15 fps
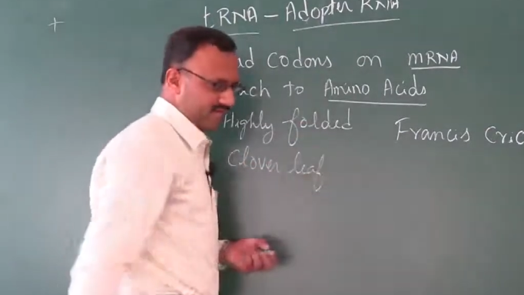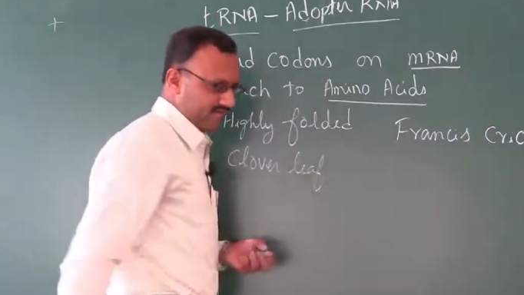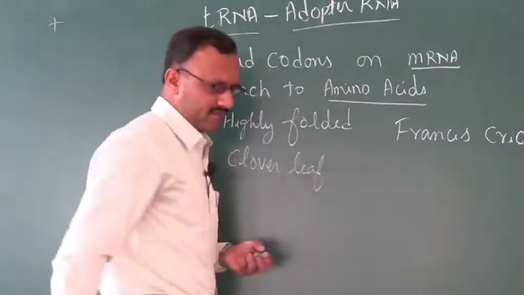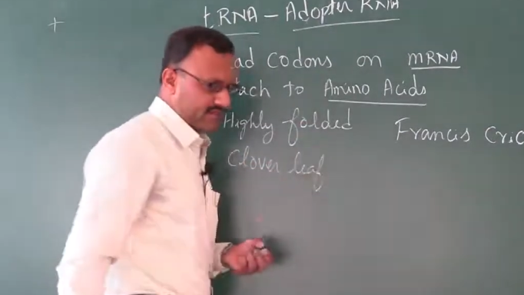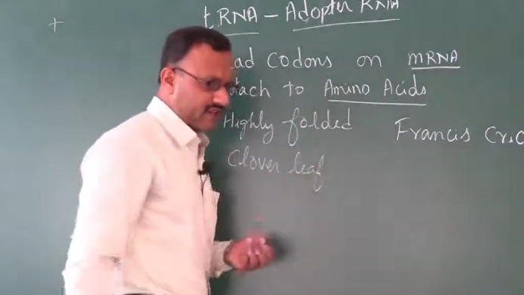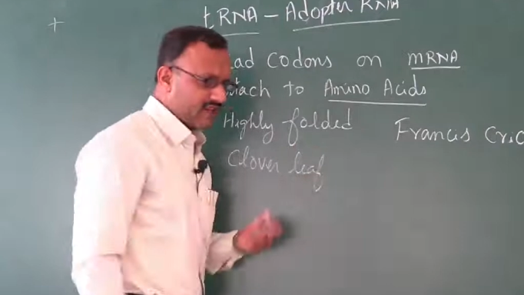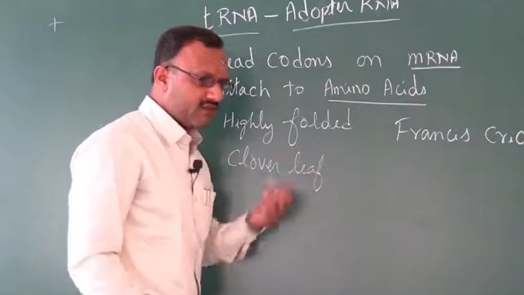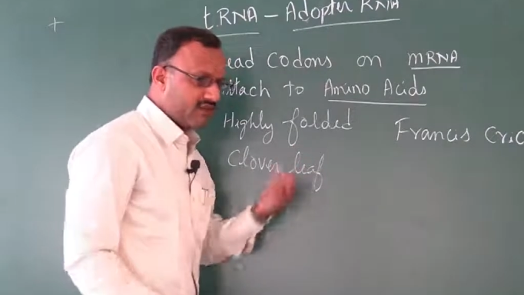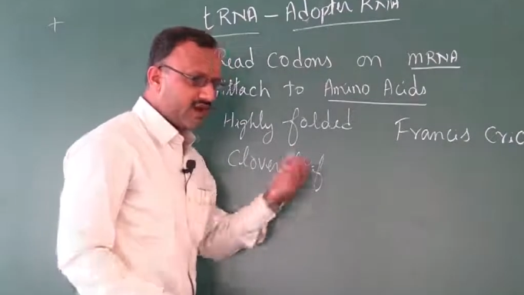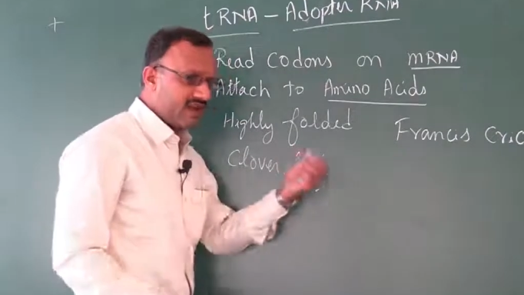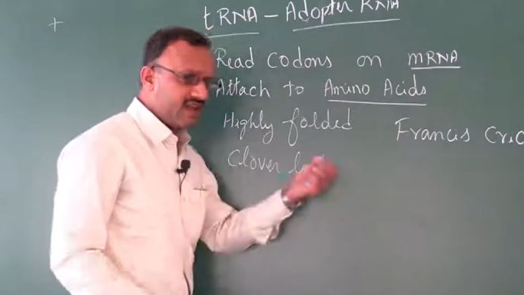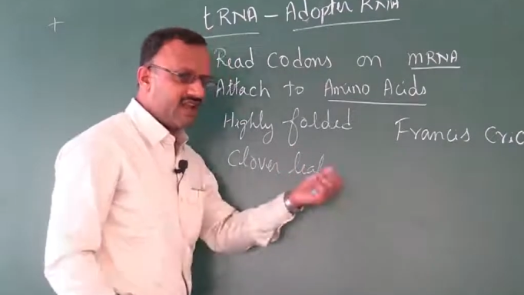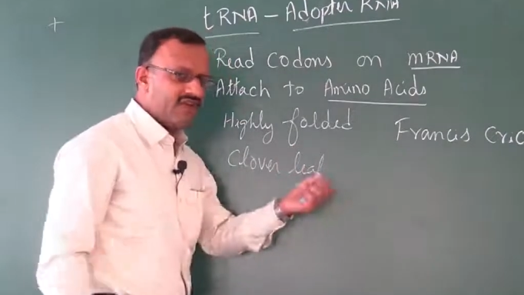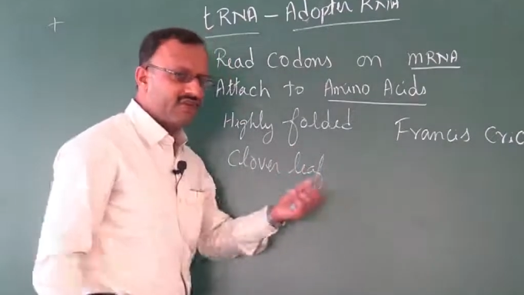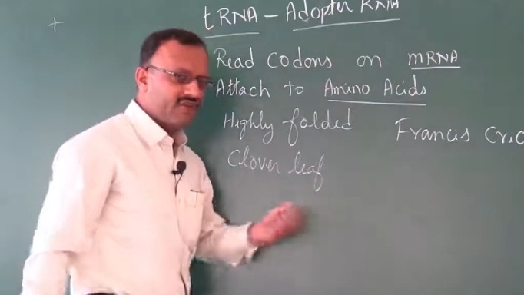There is one
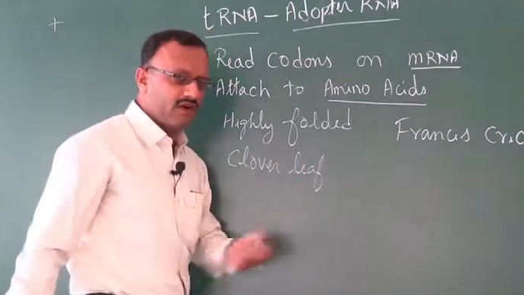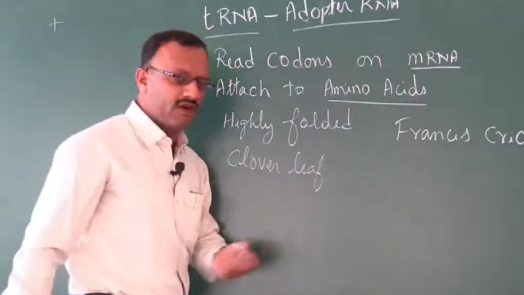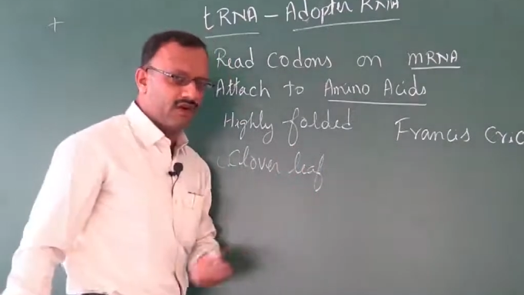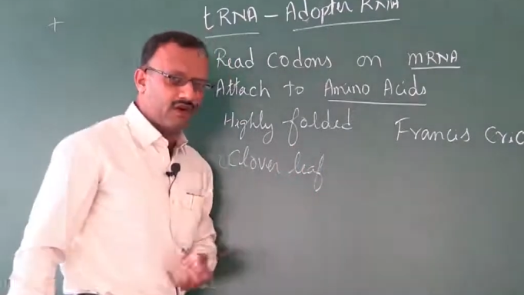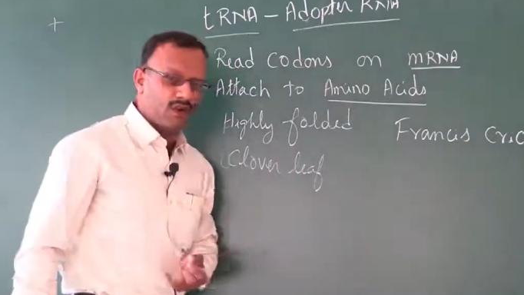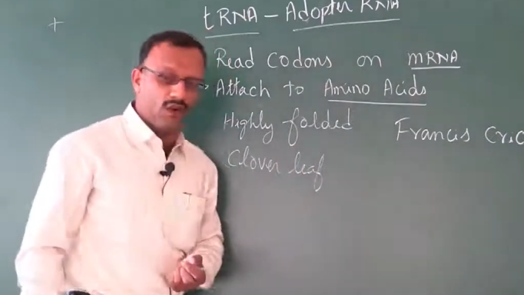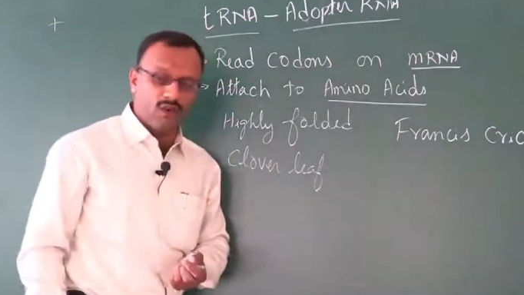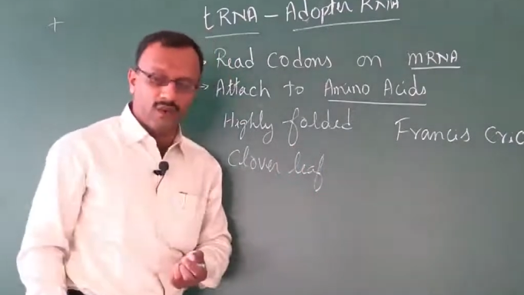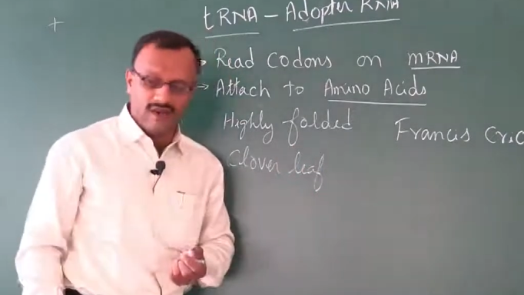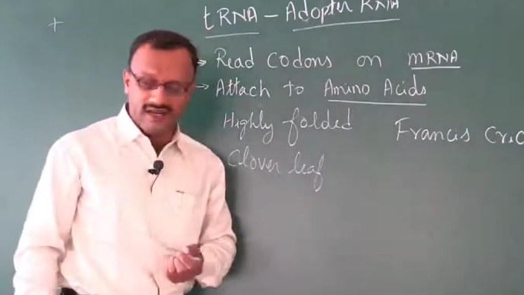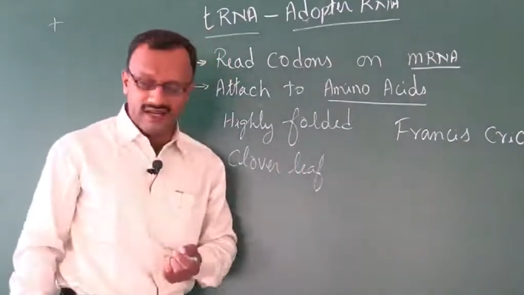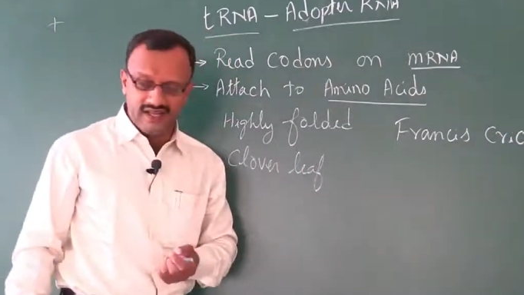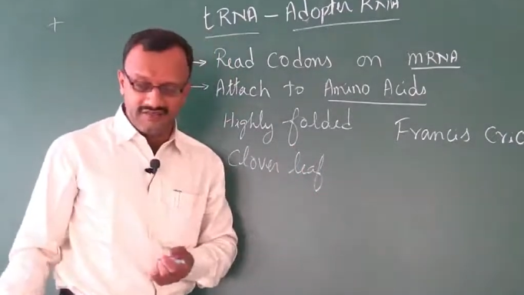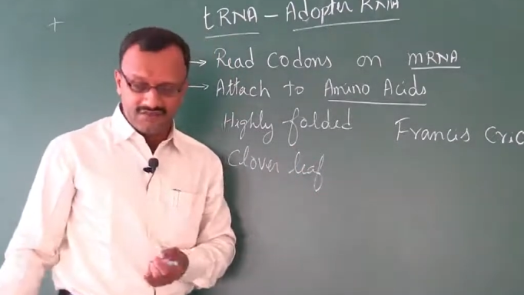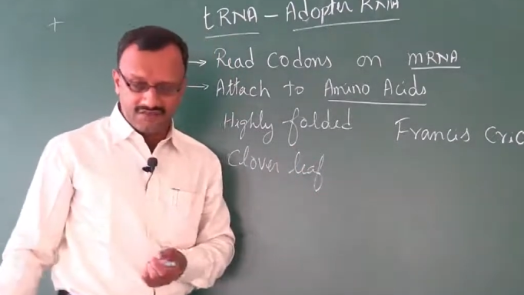leaf called clover
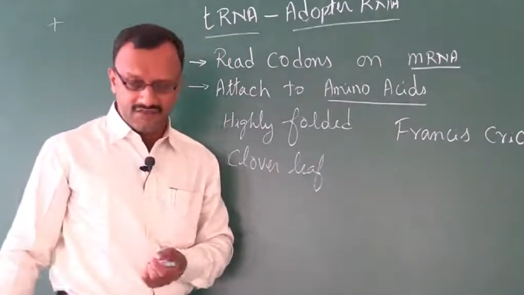leaf.